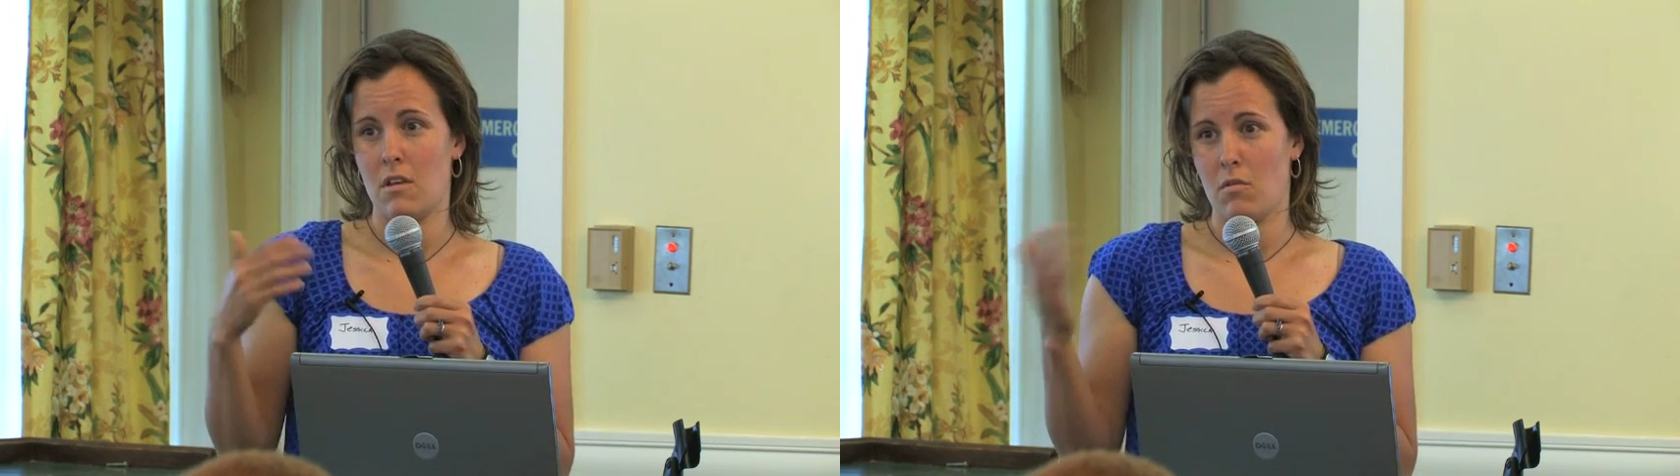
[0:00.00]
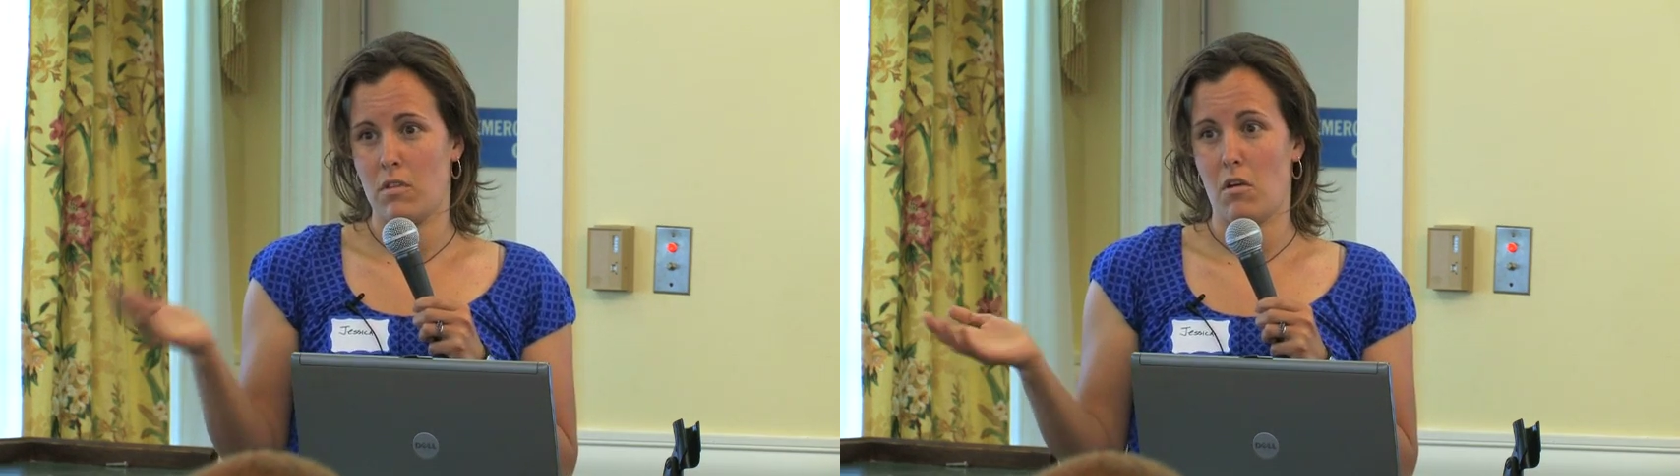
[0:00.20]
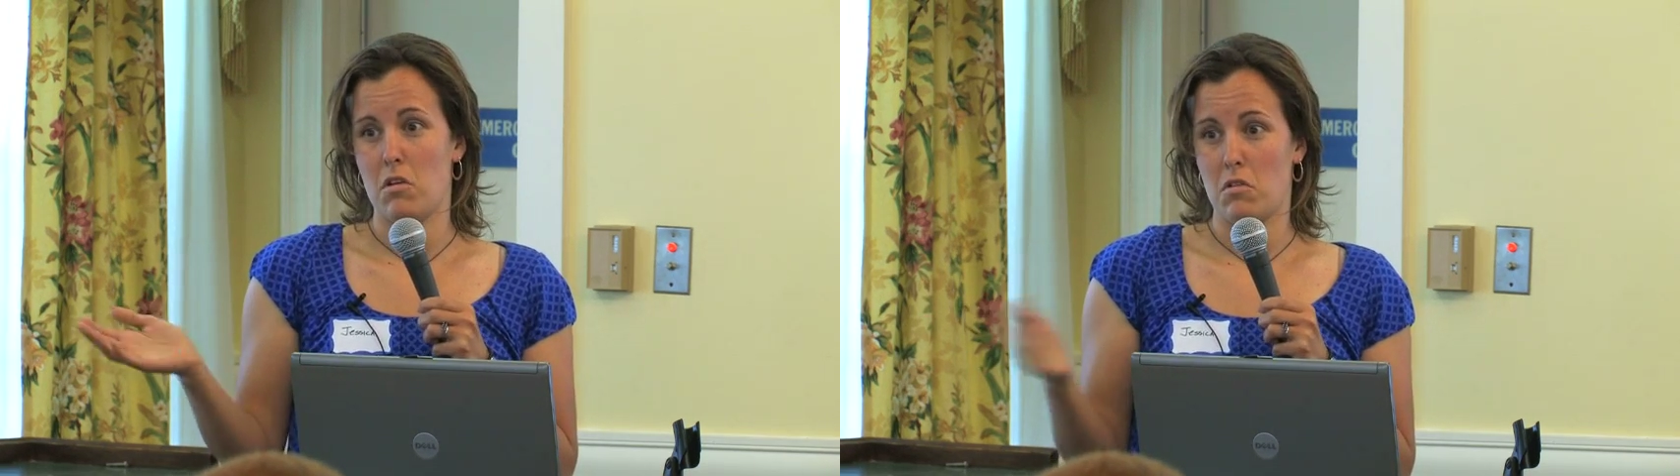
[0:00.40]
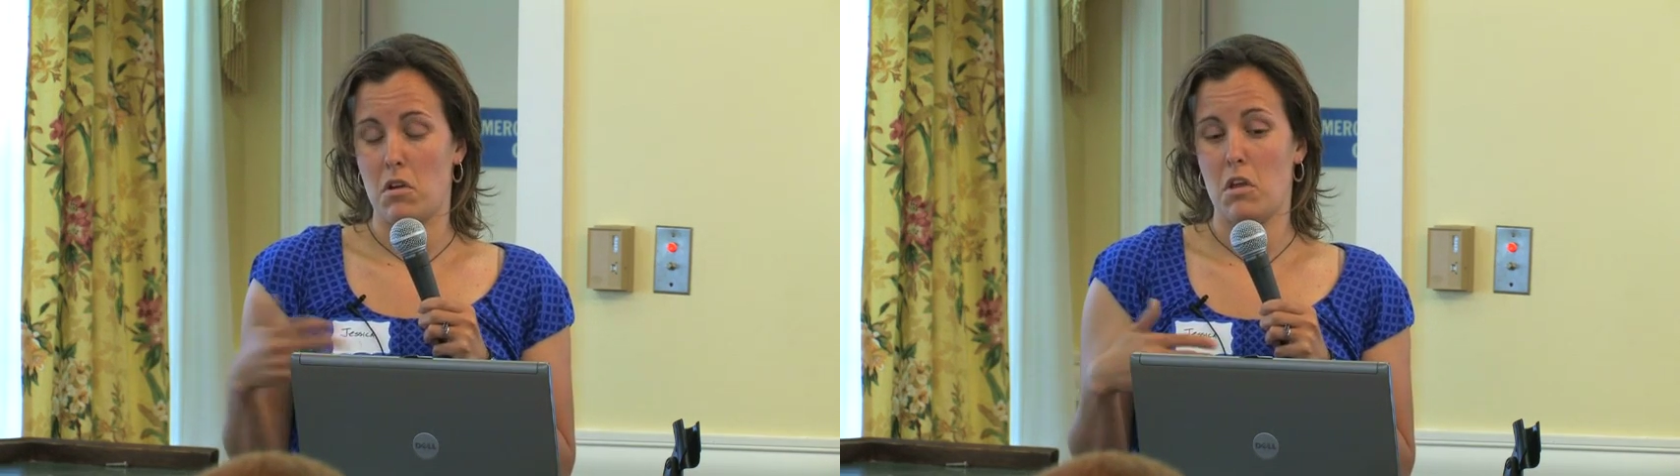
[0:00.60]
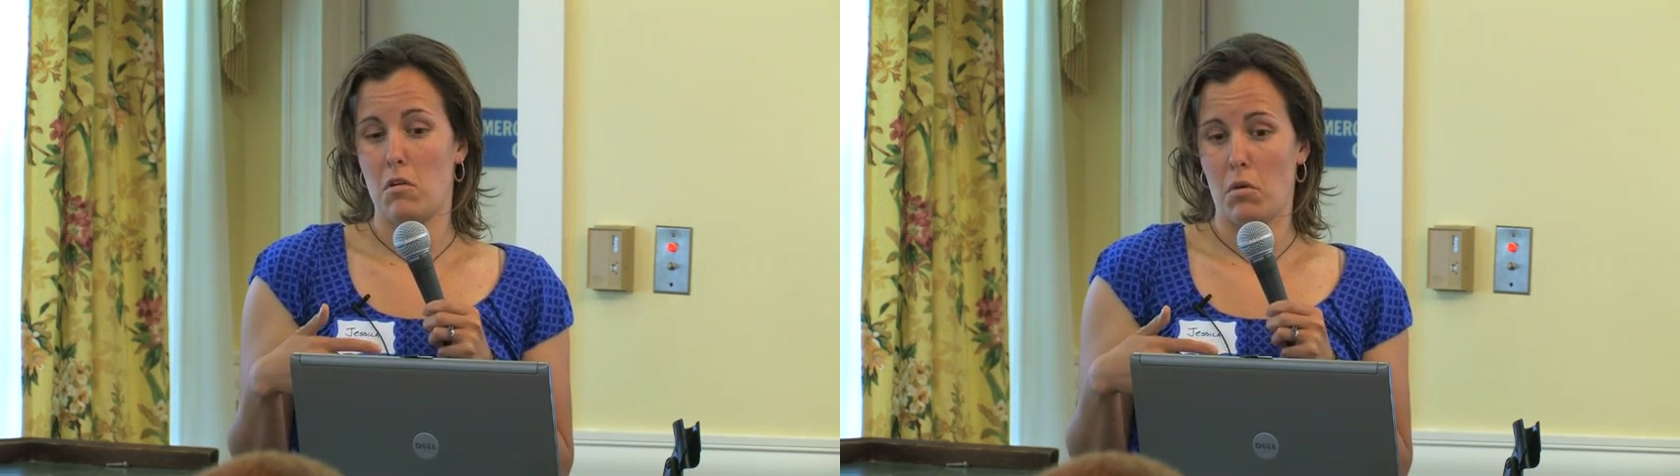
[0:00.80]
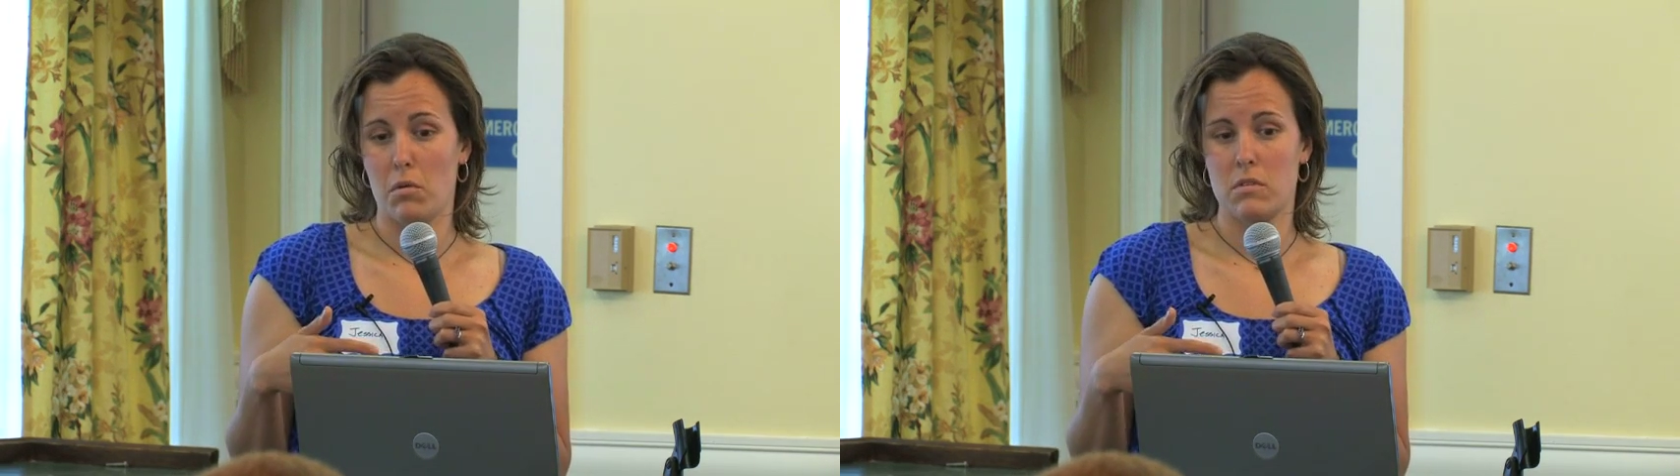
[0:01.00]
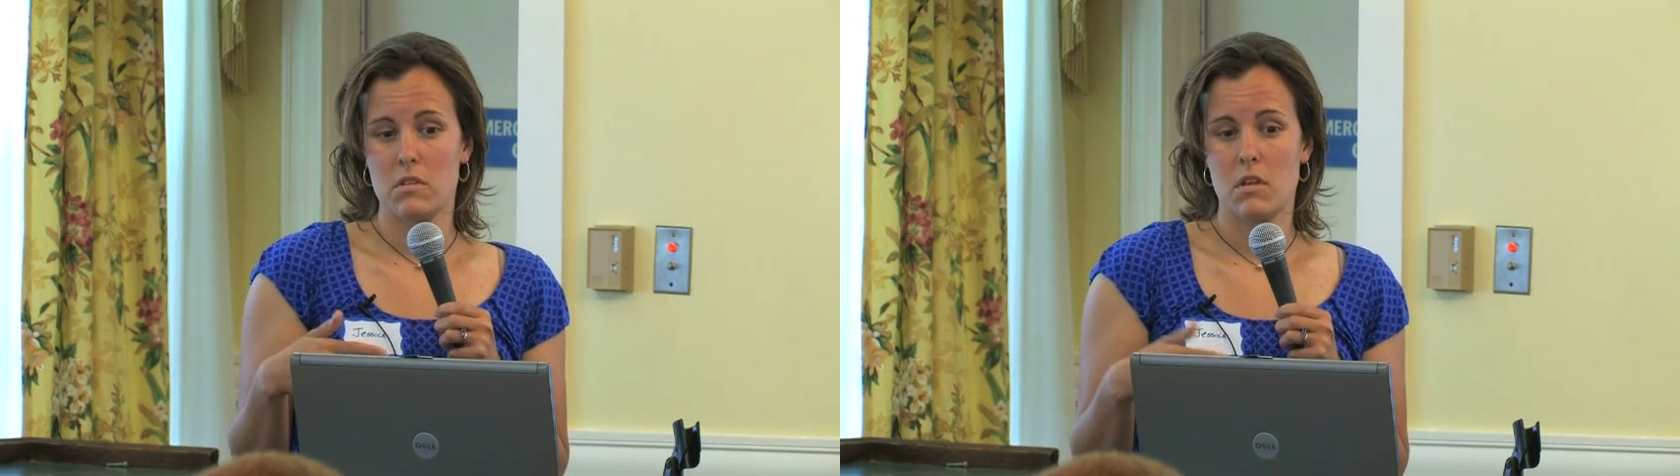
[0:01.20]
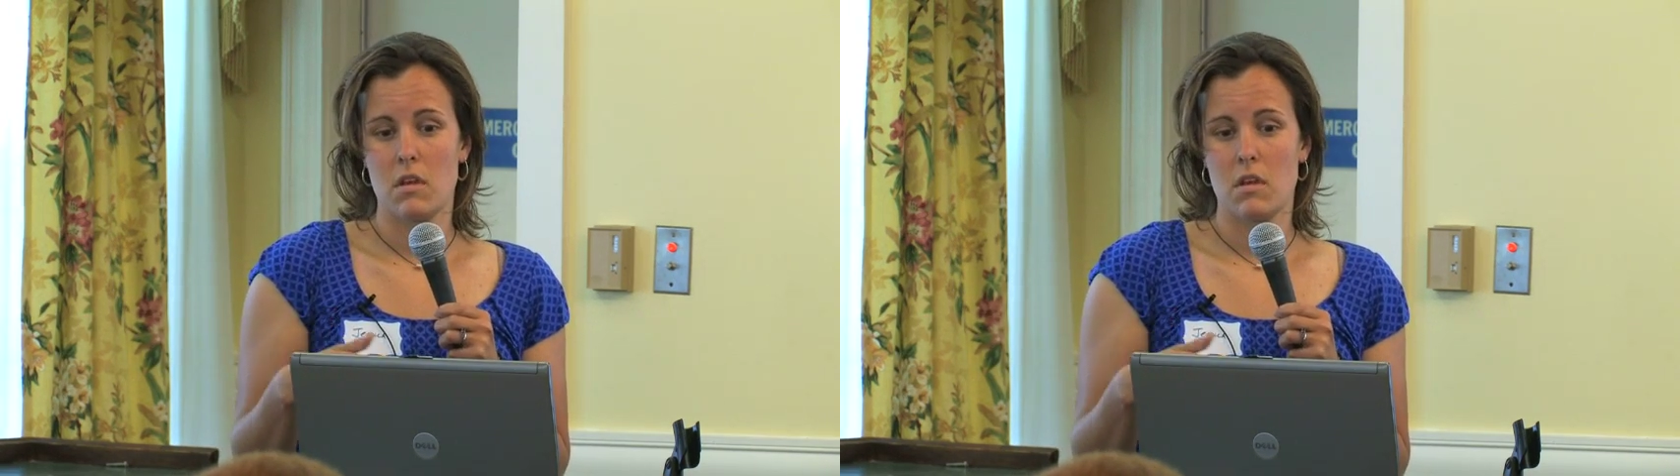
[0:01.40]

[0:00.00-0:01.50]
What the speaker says: when they're under a year old.